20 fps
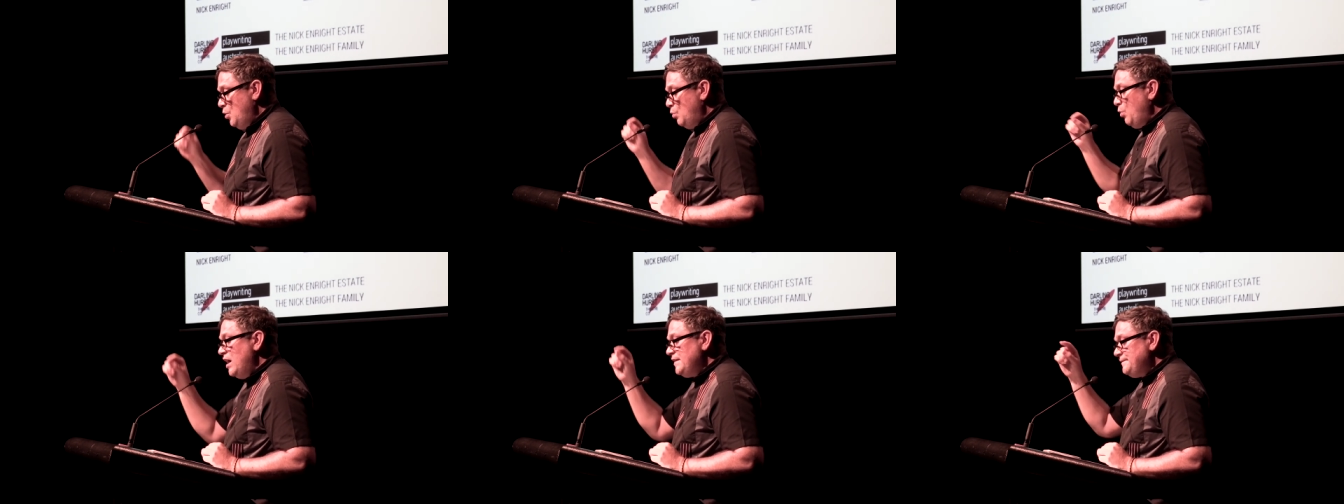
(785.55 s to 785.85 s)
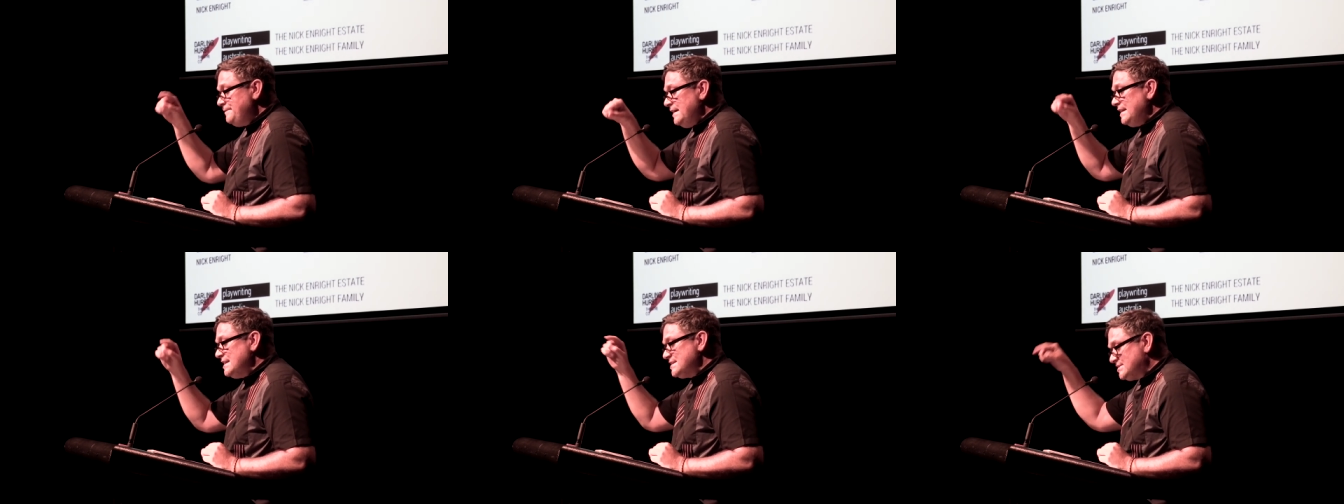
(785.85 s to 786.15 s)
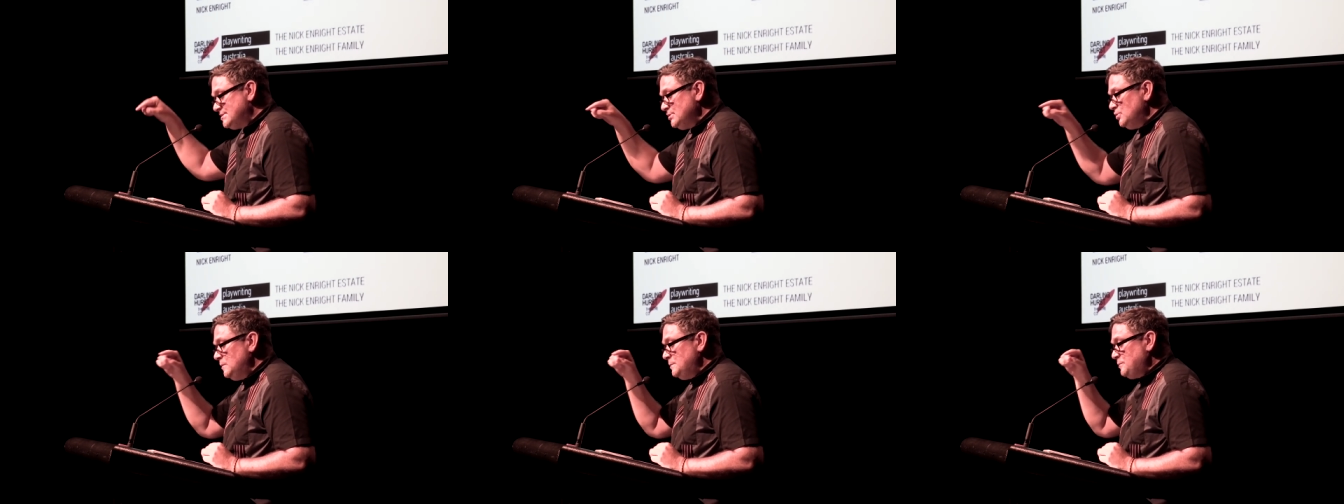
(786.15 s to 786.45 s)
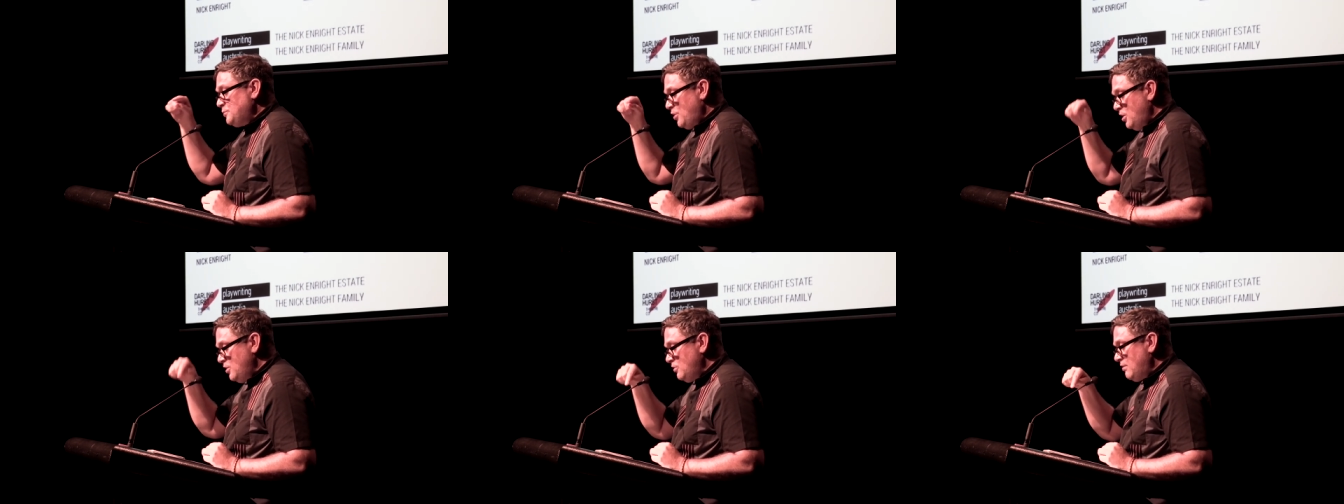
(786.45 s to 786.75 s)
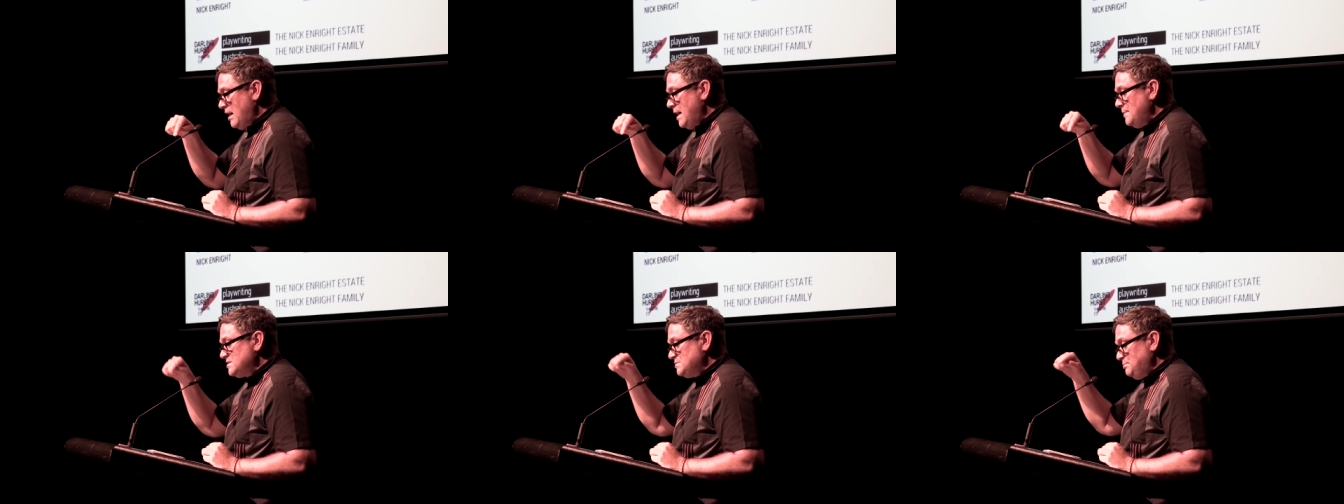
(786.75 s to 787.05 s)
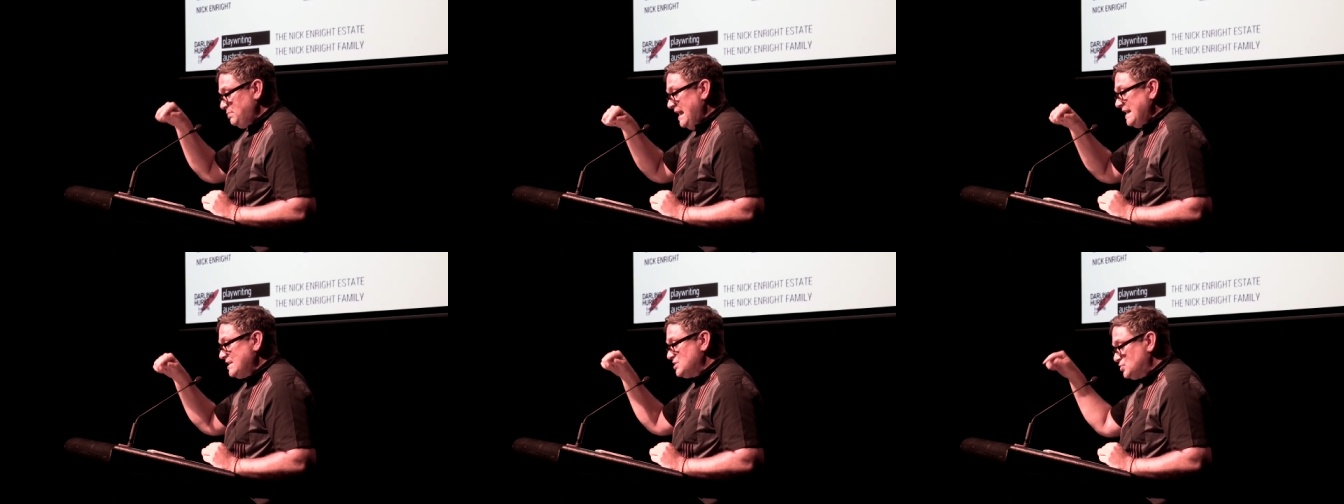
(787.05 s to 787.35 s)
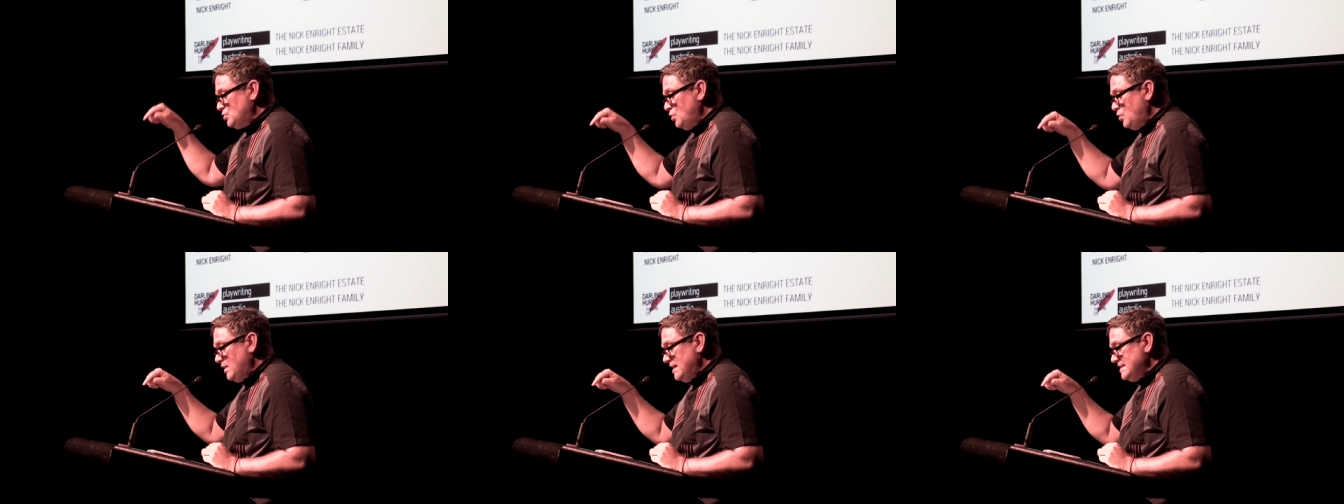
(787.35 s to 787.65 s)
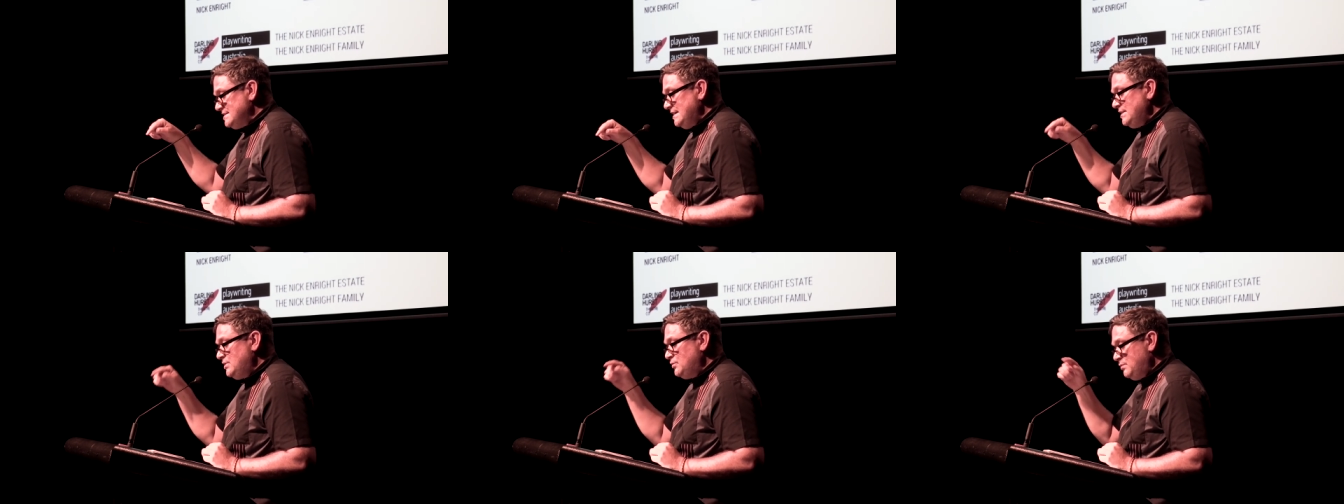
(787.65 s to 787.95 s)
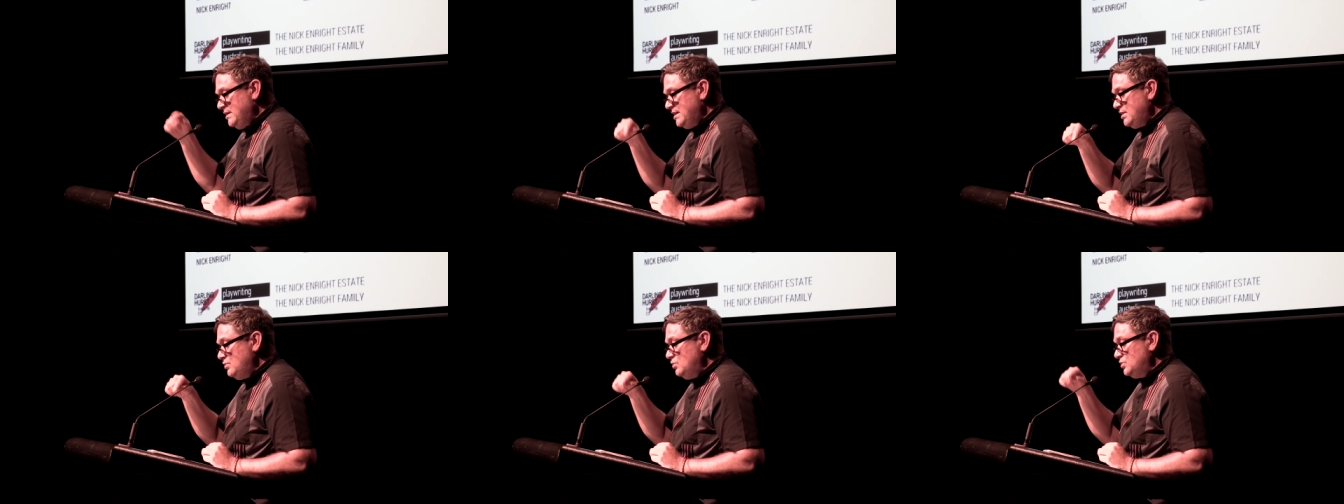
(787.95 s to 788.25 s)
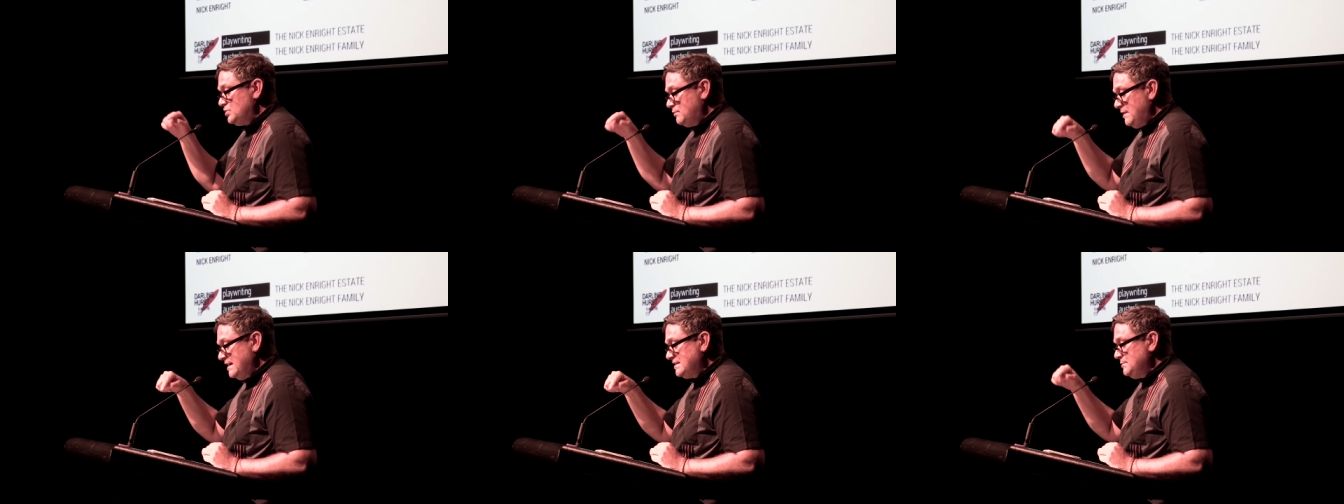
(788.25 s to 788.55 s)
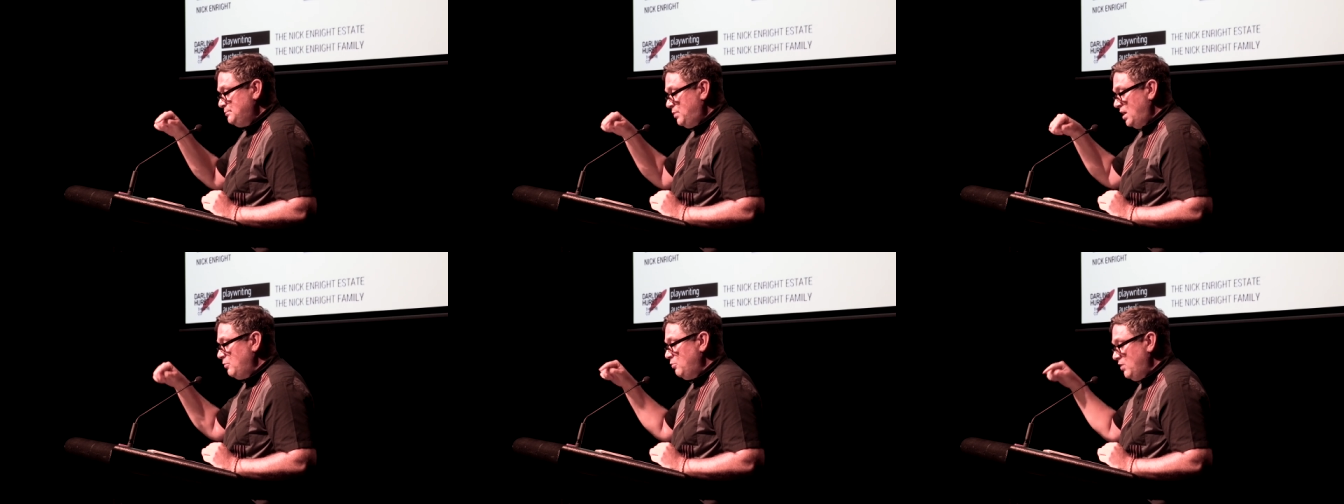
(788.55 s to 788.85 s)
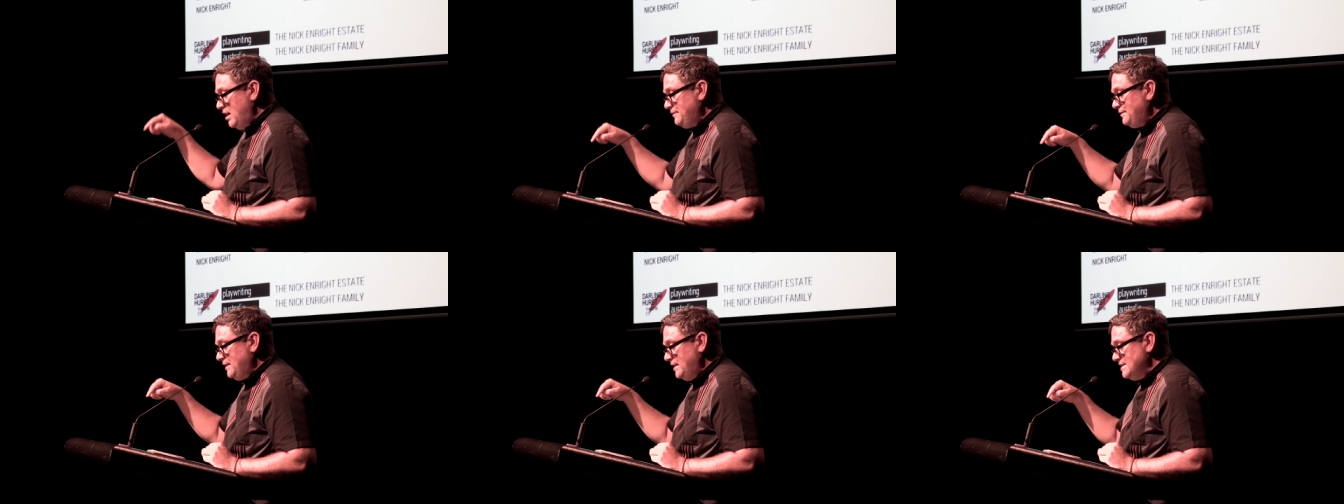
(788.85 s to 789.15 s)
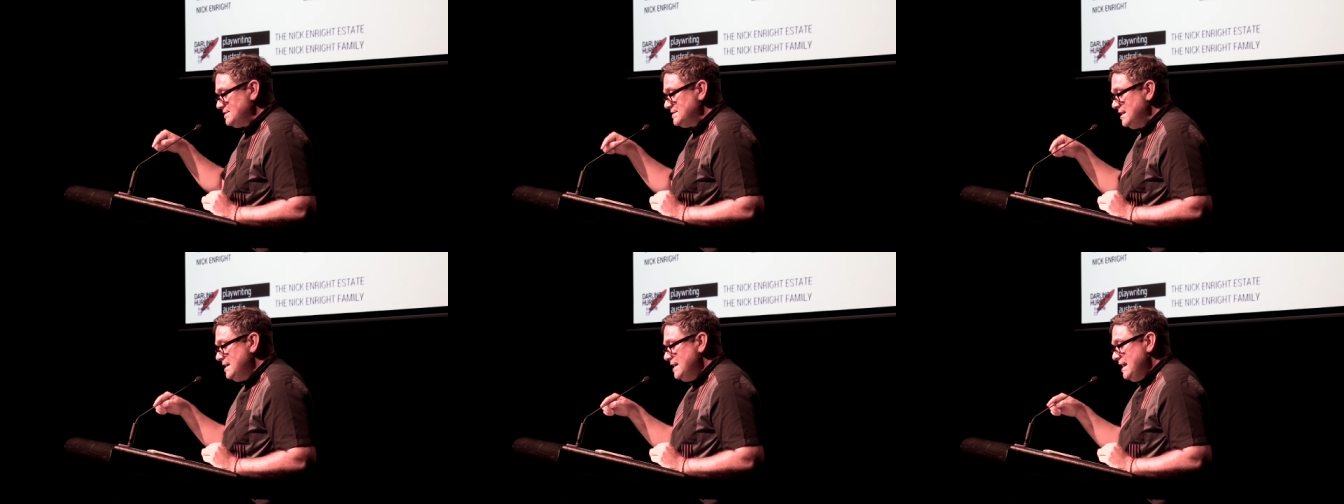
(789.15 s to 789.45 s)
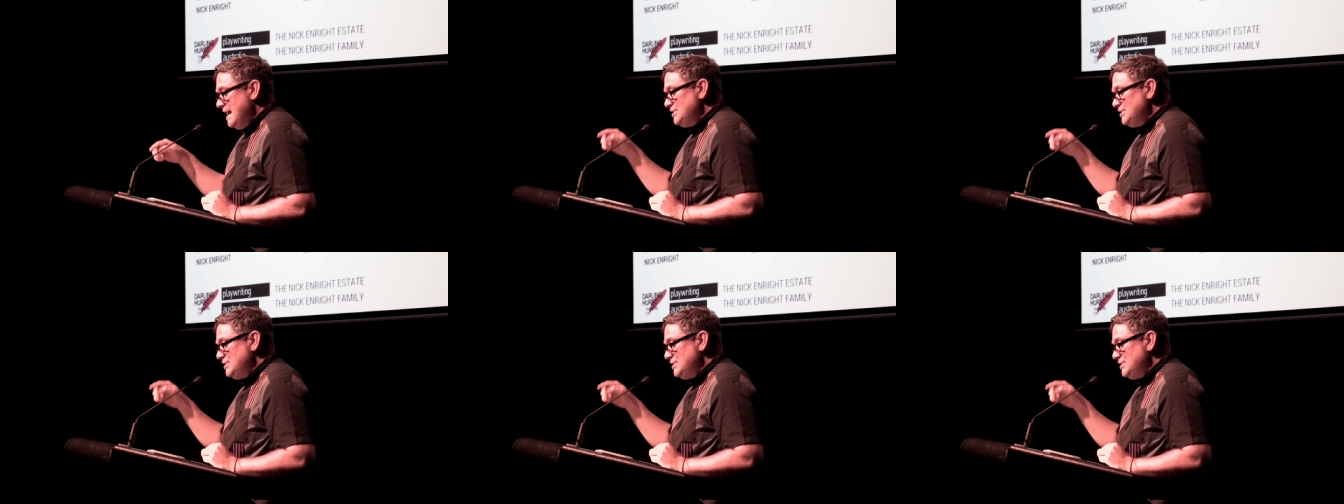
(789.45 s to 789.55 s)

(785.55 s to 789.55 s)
Whitefella still programs black stories, either written or directed by whitefellas,